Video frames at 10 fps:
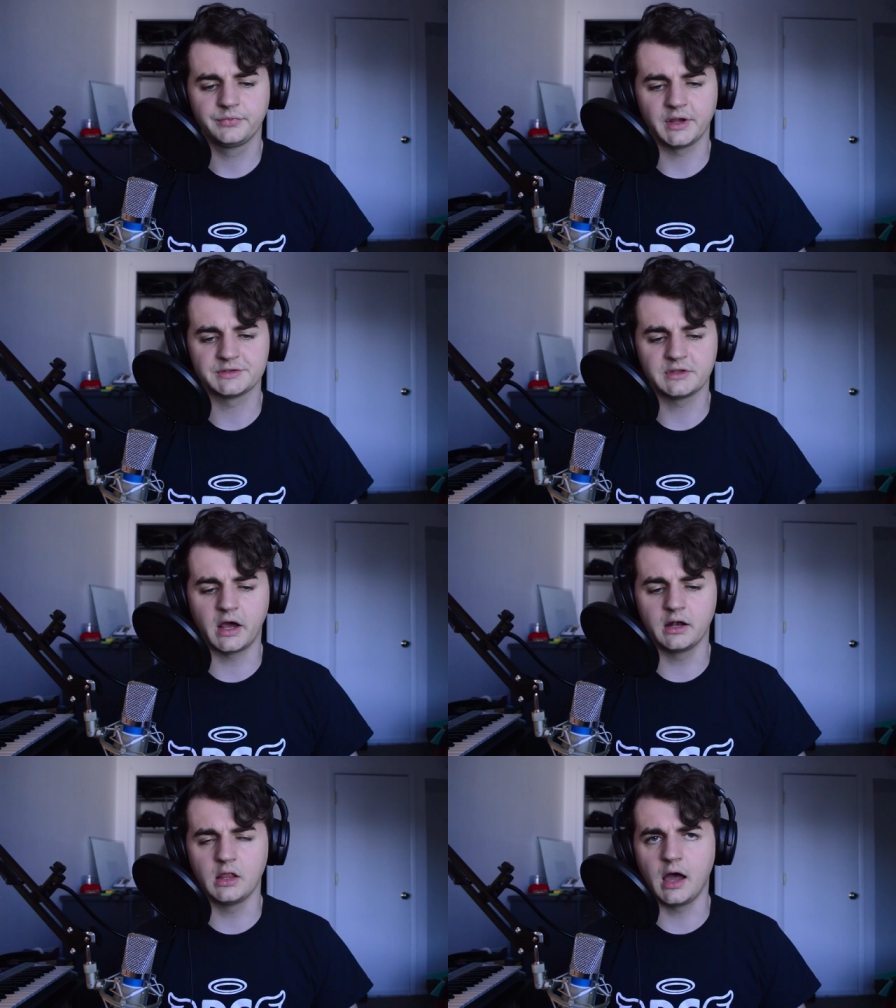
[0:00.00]
There's not
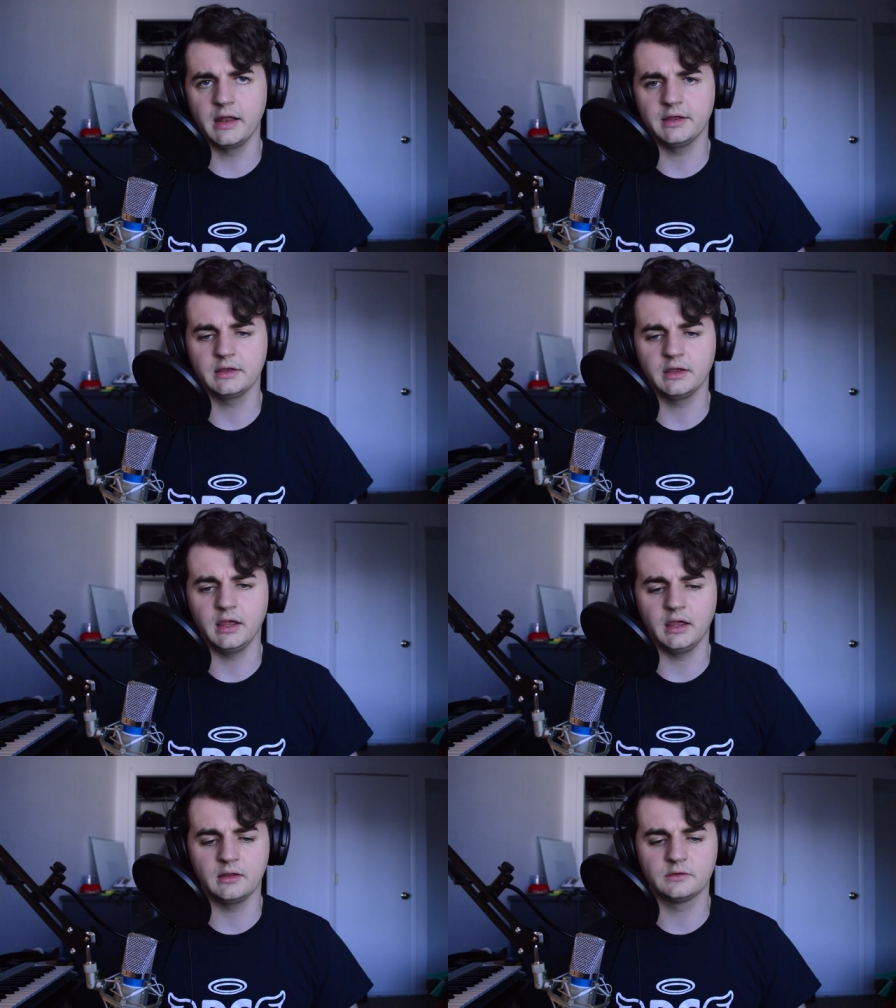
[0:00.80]
a lot
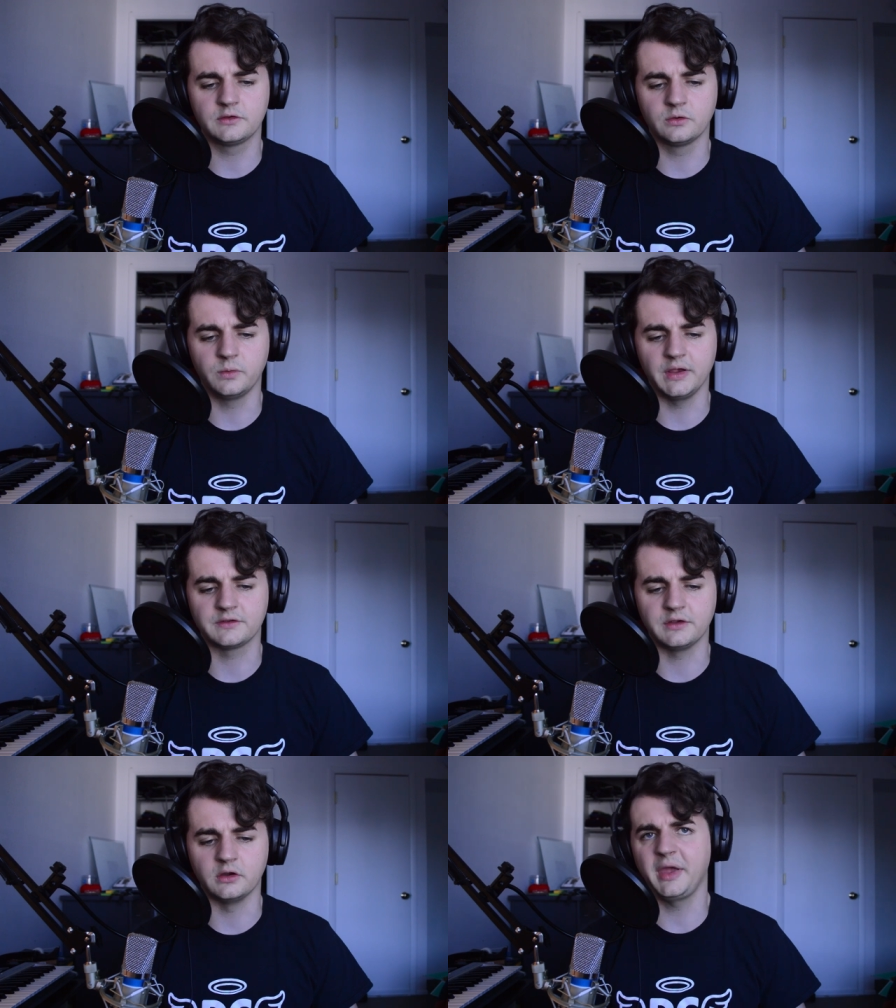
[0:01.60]
to risk
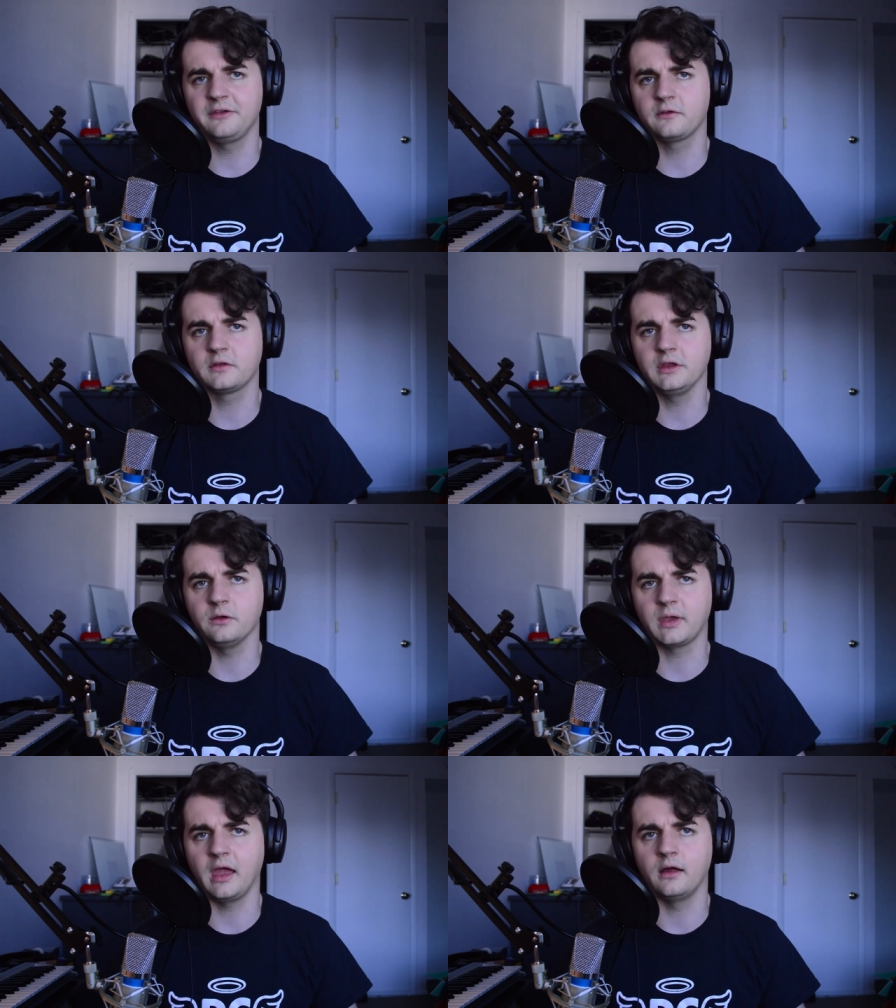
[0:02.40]
here. Basically,
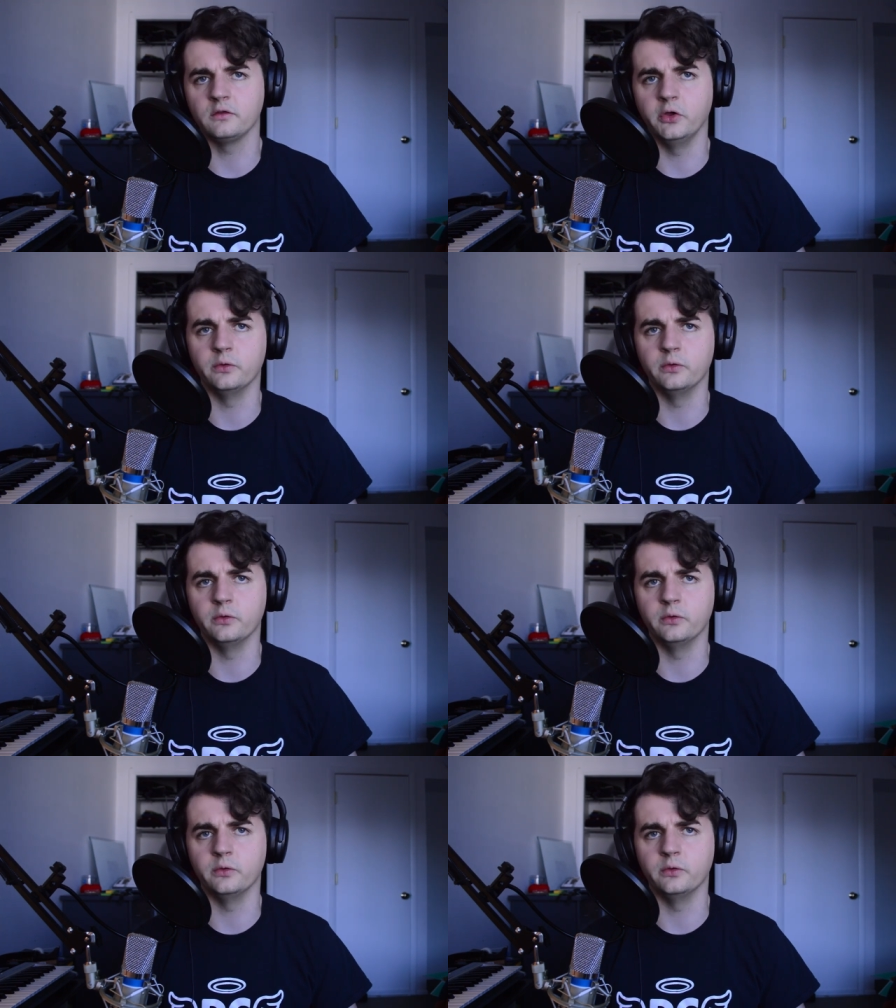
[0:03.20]
you can't